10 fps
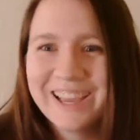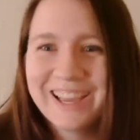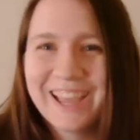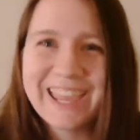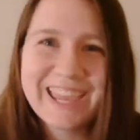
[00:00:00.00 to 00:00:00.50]

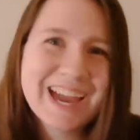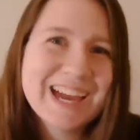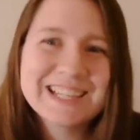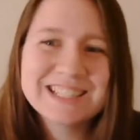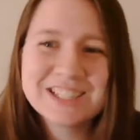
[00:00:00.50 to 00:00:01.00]
Hey
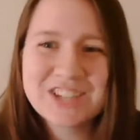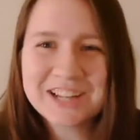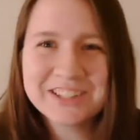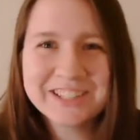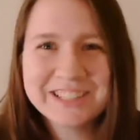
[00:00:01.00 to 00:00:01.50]
guys, it's
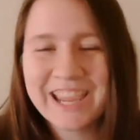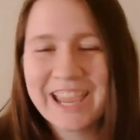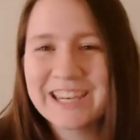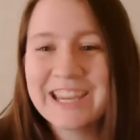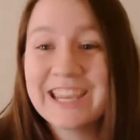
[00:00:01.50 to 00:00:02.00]
Jacqueline,
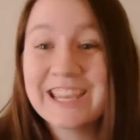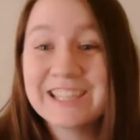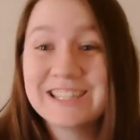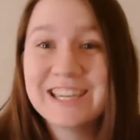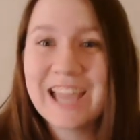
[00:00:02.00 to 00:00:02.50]
and it is
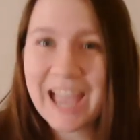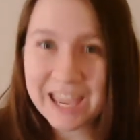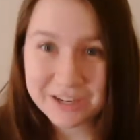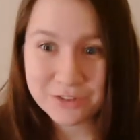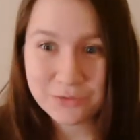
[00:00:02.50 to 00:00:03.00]
the
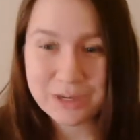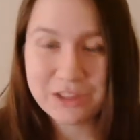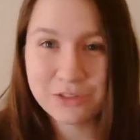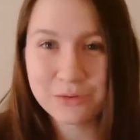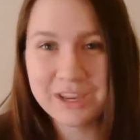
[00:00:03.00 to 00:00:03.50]
end of week
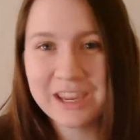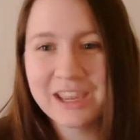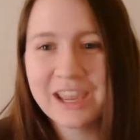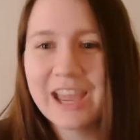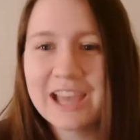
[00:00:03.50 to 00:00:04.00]
3.
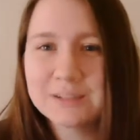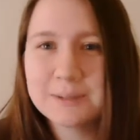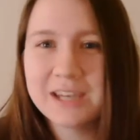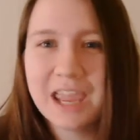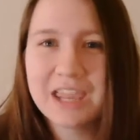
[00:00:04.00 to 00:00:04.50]
It has
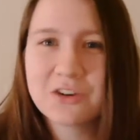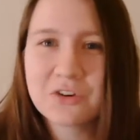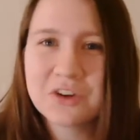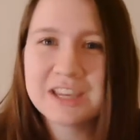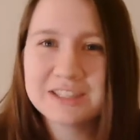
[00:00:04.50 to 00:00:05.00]
been a
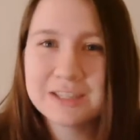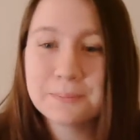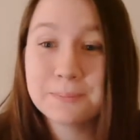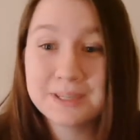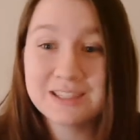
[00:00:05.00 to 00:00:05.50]
crazy,
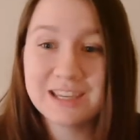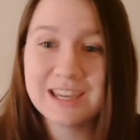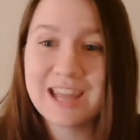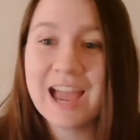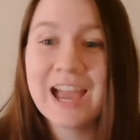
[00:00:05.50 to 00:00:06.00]
busy, and
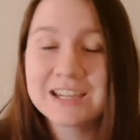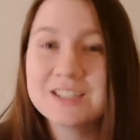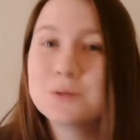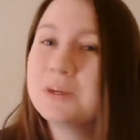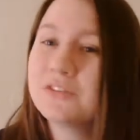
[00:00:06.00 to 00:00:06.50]

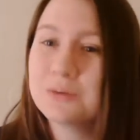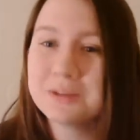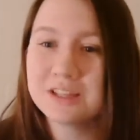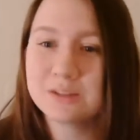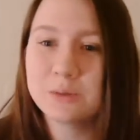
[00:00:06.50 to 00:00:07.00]
hectic week for me
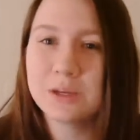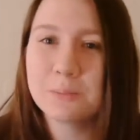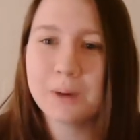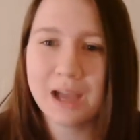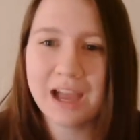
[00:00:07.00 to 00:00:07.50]
this week,
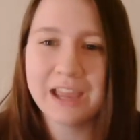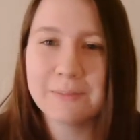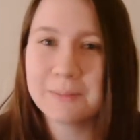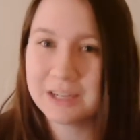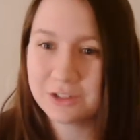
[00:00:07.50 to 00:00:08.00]
but I
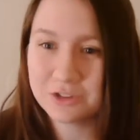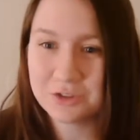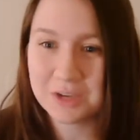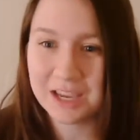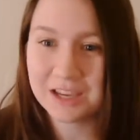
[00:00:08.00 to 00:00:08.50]
managed to
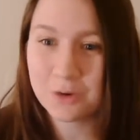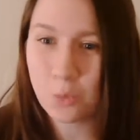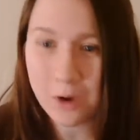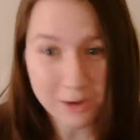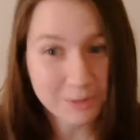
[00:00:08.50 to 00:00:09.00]
get
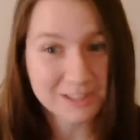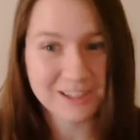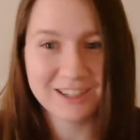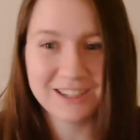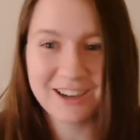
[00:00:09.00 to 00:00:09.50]
quite a bit
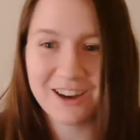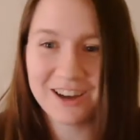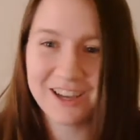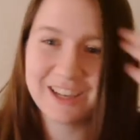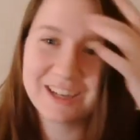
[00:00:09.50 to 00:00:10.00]
done
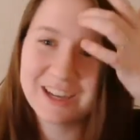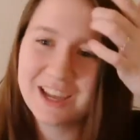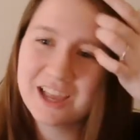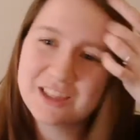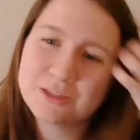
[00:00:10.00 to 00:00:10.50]
on
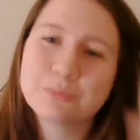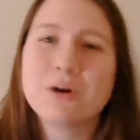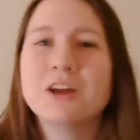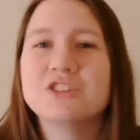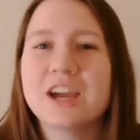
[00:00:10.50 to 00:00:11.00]
the
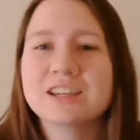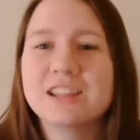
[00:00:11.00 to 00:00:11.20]
project.